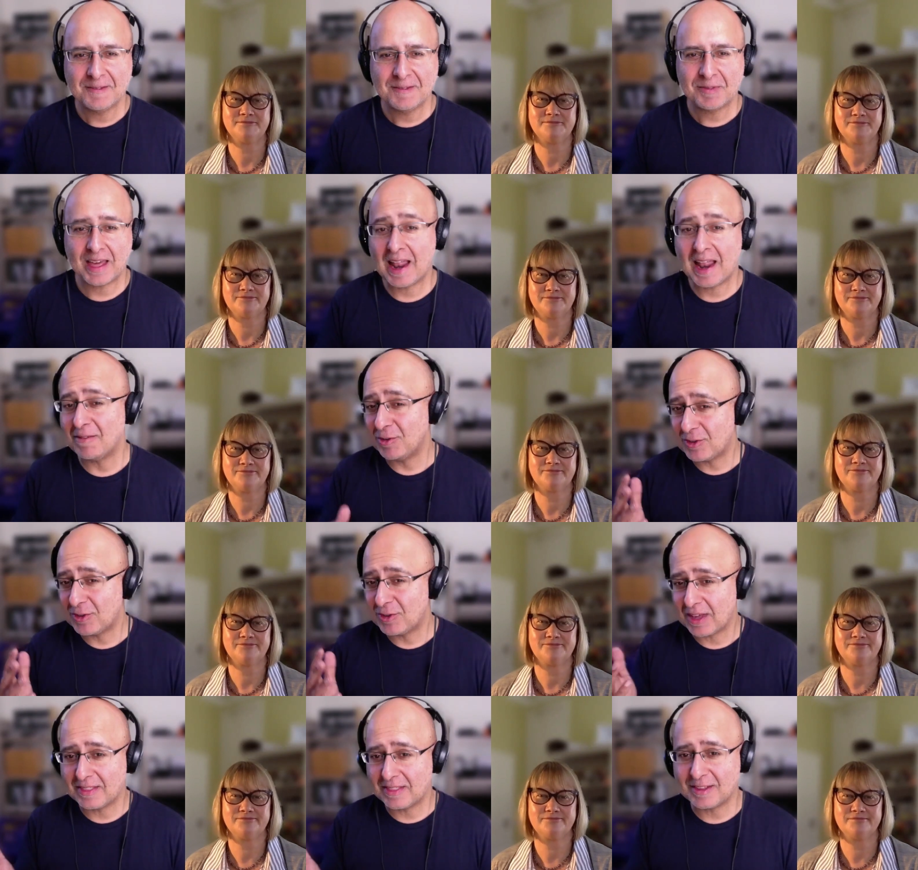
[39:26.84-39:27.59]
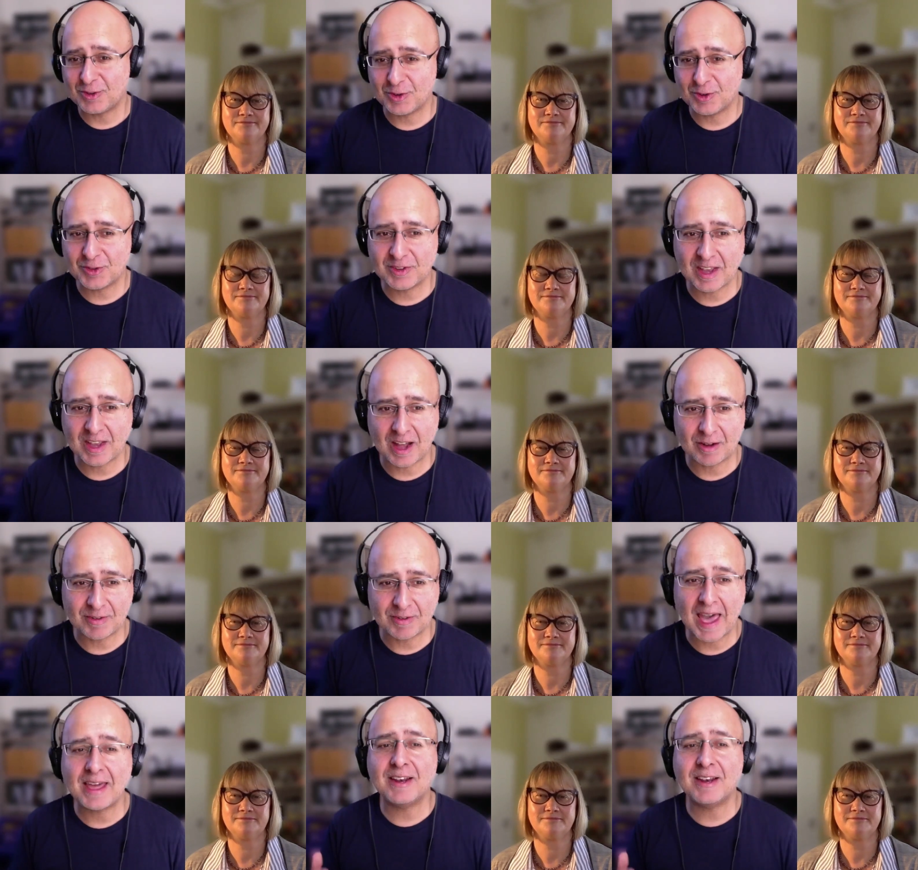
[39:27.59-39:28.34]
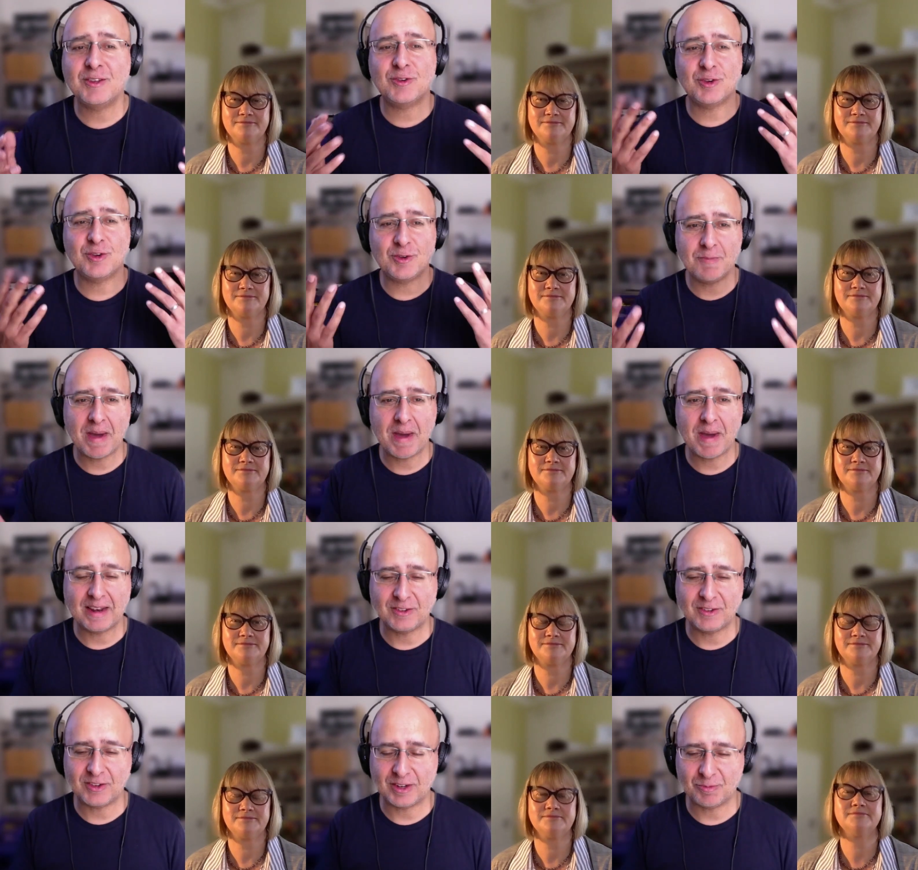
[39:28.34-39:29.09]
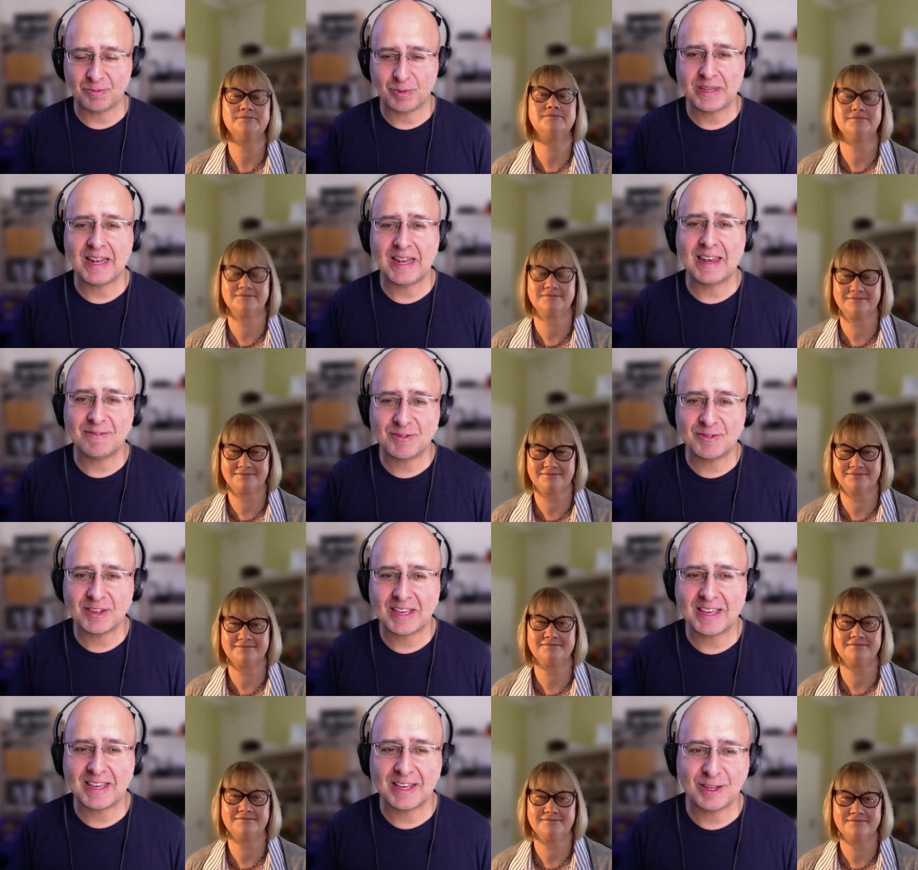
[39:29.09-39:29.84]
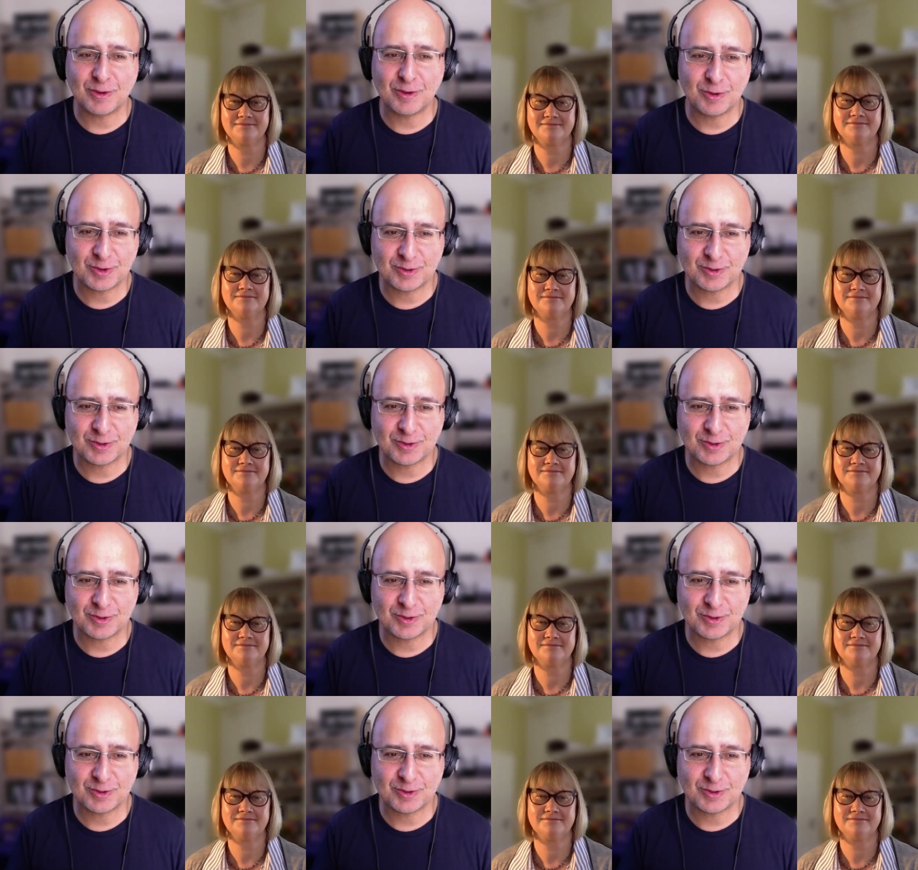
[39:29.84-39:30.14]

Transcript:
Speaker 1: Now, have you done this yourself? How did you manage it? We'd love to hear your